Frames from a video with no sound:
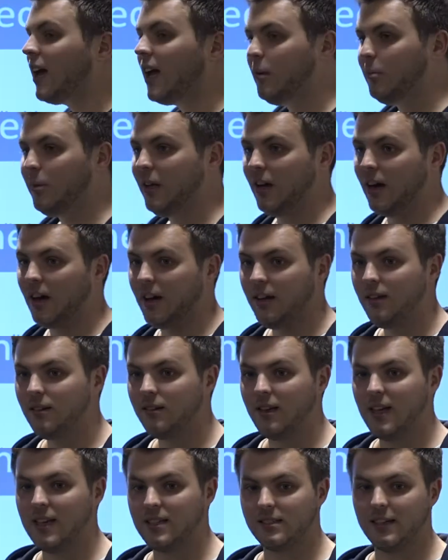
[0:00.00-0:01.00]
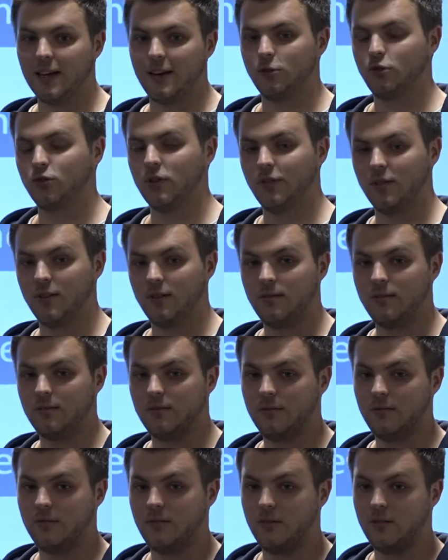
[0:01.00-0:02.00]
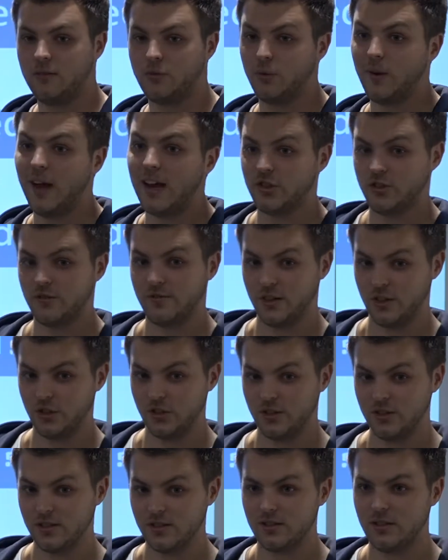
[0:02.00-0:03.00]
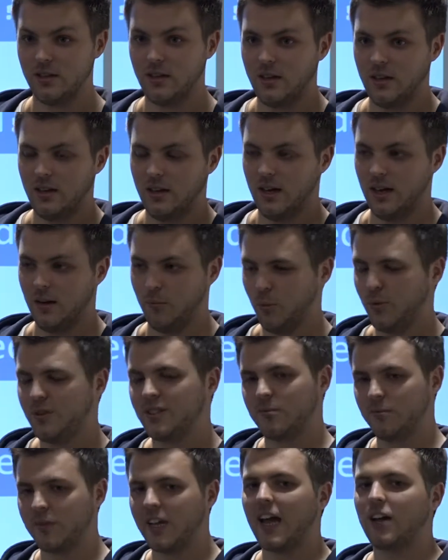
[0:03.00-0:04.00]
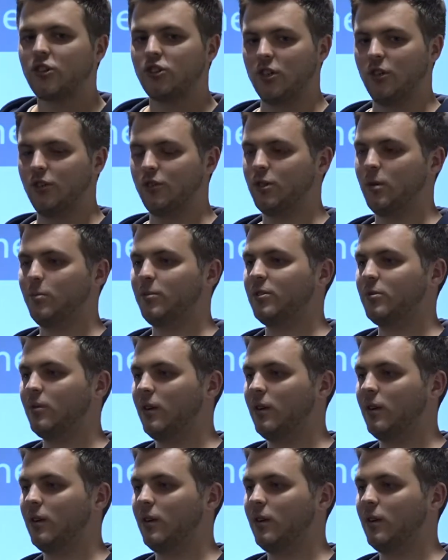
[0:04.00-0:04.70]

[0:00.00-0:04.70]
API is now driven through Azure Functions, with some caching on top as